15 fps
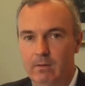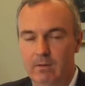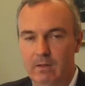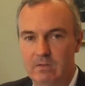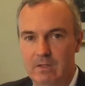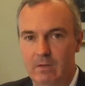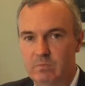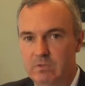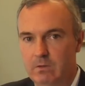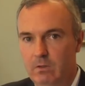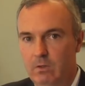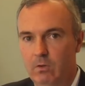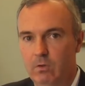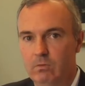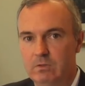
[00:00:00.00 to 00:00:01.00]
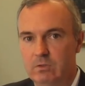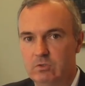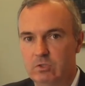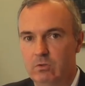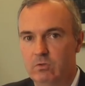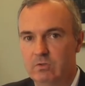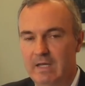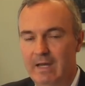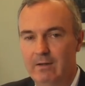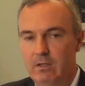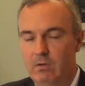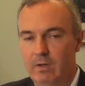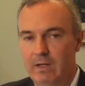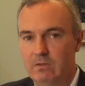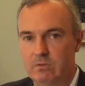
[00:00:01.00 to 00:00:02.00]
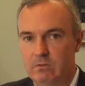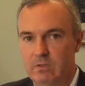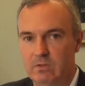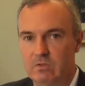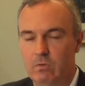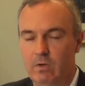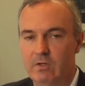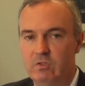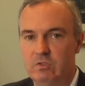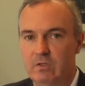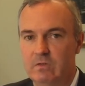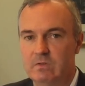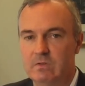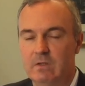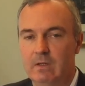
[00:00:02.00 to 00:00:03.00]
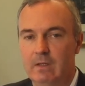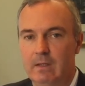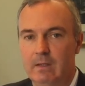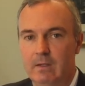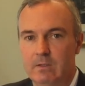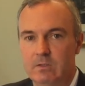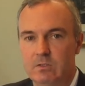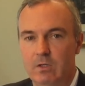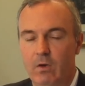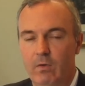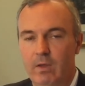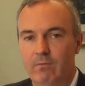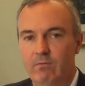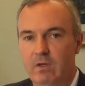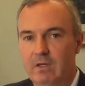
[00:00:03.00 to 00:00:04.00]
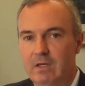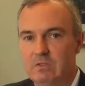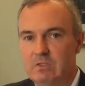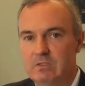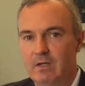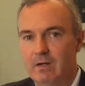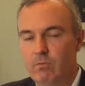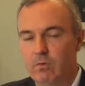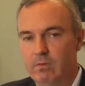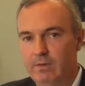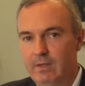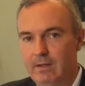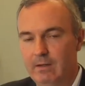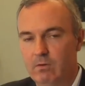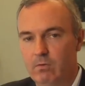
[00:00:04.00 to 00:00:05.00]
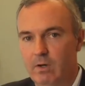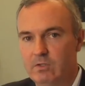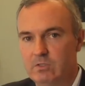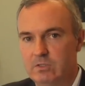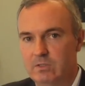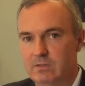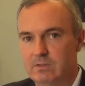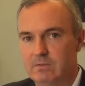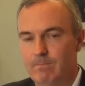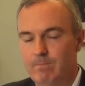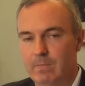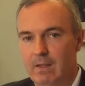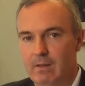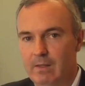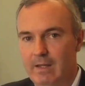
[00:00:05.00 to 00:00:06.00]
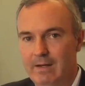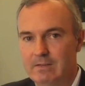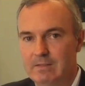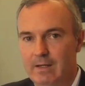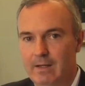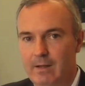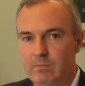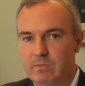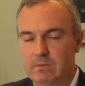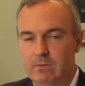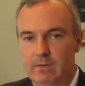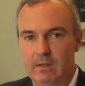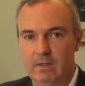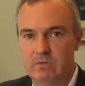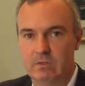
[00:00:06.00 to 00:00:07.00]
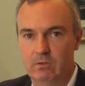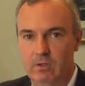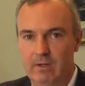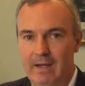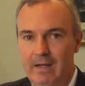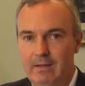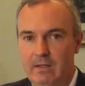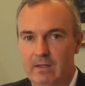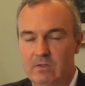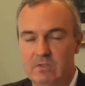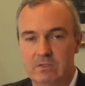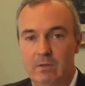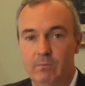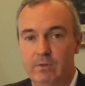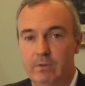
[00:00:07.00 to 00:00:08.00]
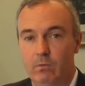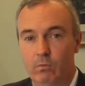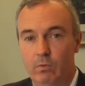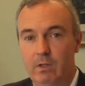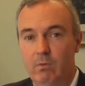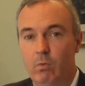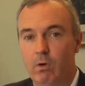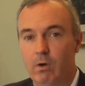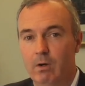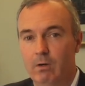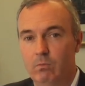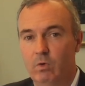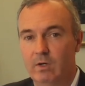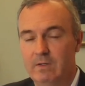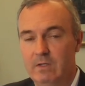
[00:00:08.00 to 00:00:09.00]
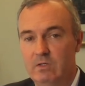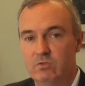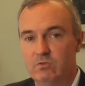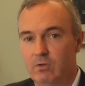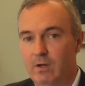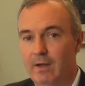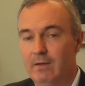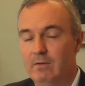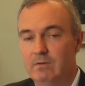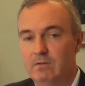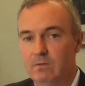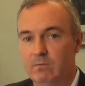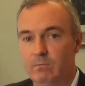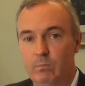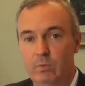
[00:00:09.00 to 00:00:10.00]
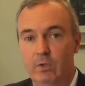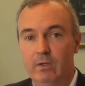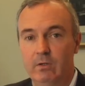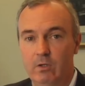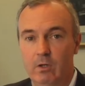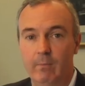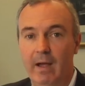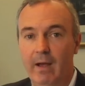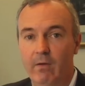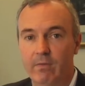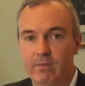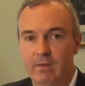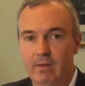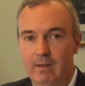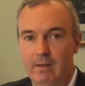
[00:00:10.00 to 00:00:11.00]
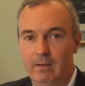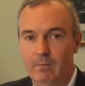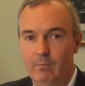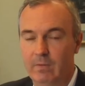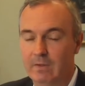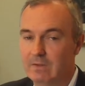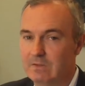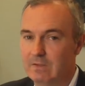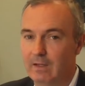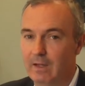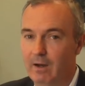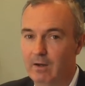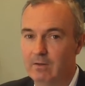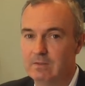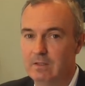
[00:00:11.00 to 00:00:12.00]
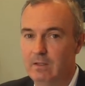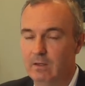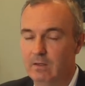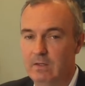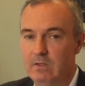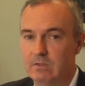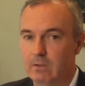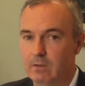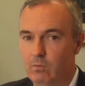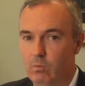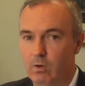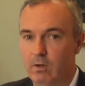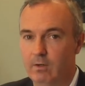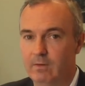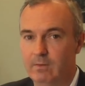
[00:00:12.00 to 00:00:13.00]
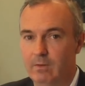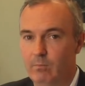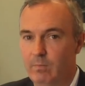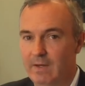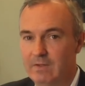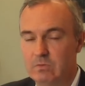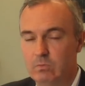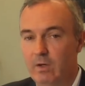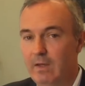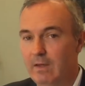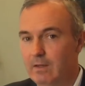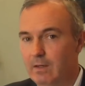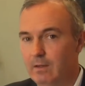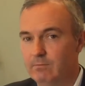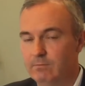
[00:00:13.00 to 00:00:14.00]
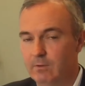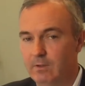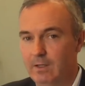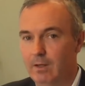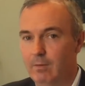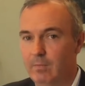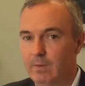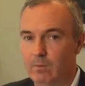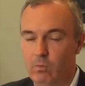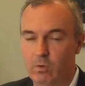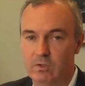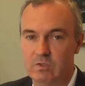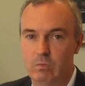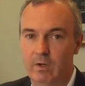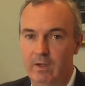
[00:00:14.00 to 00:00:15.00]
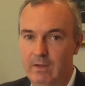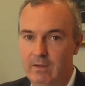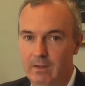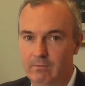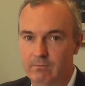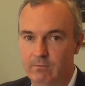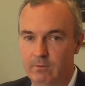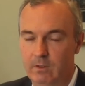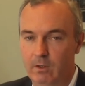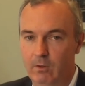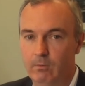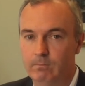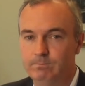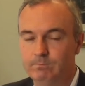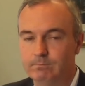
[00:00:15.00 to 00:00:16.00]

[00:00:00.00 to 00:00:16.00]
It's up to you to choose how you answer his questions. So if you get stuck with leading questions, a lot of times it's a good idea to simply reword what he's trying to put in your mouth. Because I guarantee you he's going to word it the best way he can for him and the worst way he can for you.